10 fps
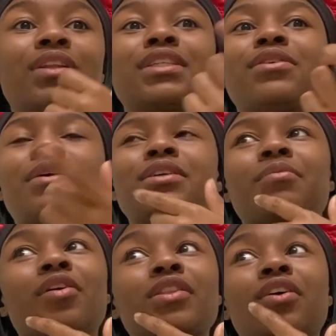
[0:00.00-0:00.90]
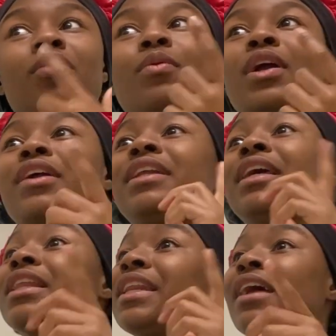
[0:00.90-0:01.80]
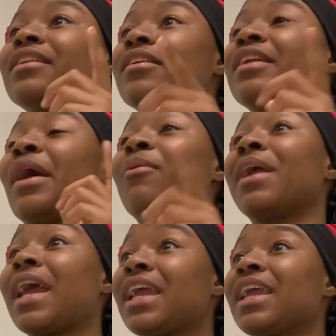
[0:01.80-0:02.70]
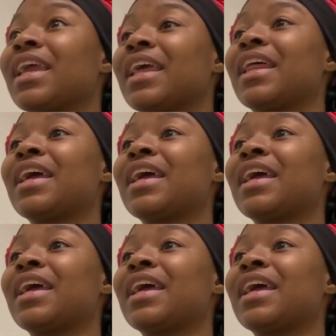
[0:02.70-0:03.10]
So I told my other coworker, Dylan out there in that rain.